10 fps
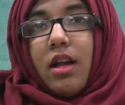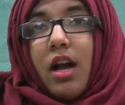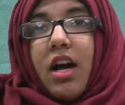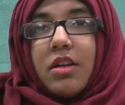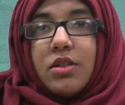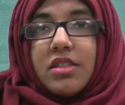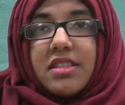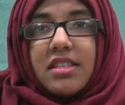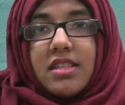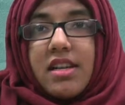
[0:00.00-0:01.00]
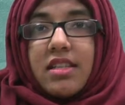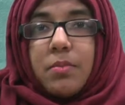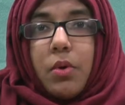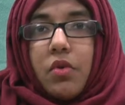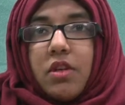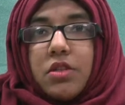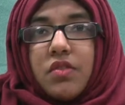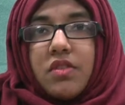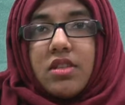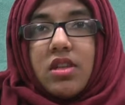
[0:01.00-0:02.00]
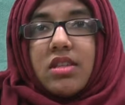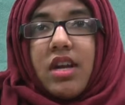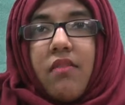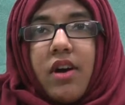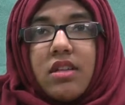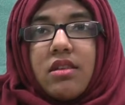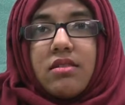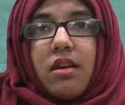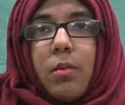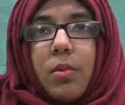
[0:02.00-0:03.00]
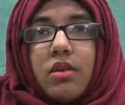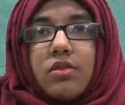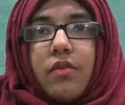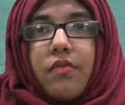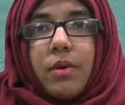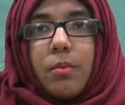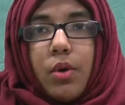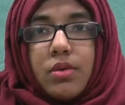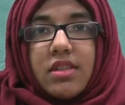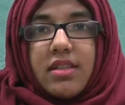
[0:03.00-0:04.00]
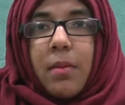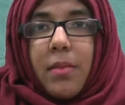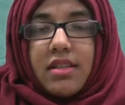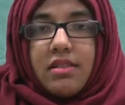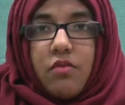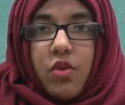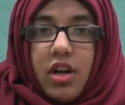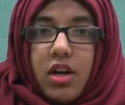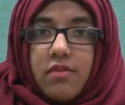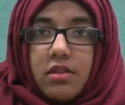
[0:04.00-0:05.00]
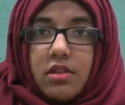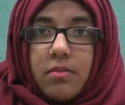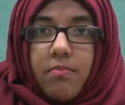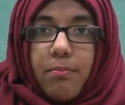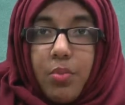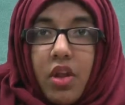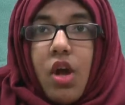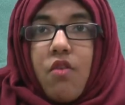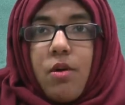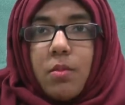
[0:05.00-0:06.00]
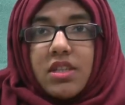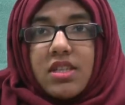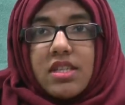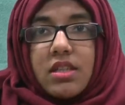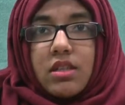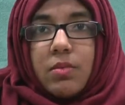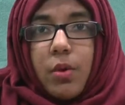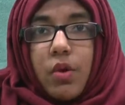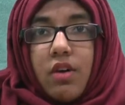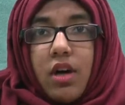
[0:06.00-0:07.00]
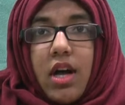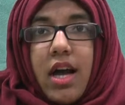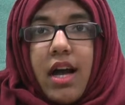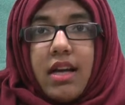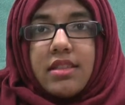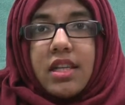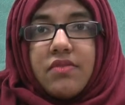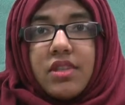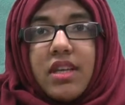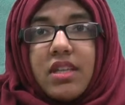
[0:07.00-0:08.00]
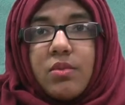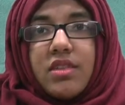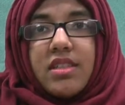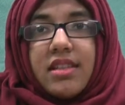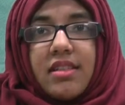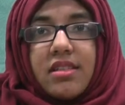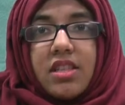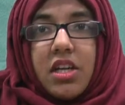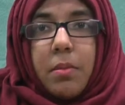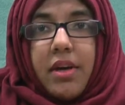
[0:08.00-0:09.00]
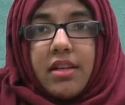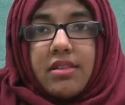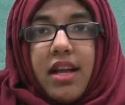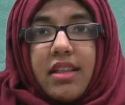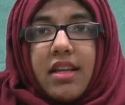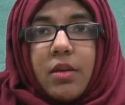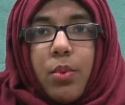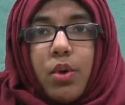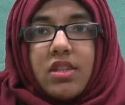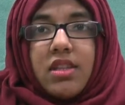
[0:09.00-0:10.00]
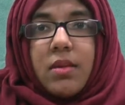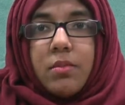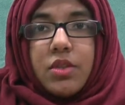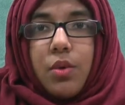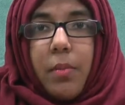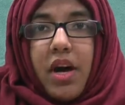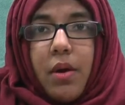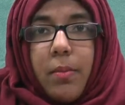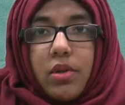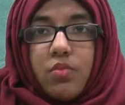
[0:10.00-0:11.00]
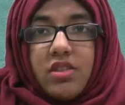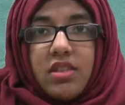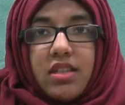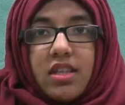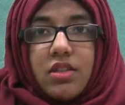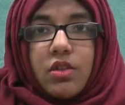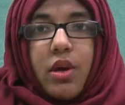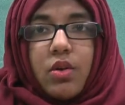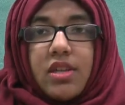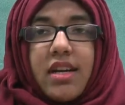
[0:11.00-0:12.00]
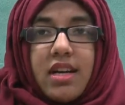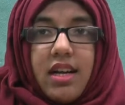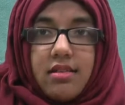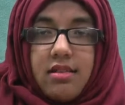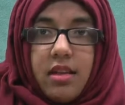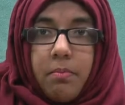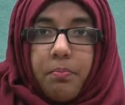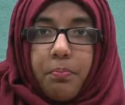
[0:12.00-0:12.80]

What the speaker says: I used Internet Explorer to research and find examples of film posters and magazine front covers. From Internet Explorer, I saved the images as JPEGs and then imported them into a PowerPoint presentation so I could analyse them.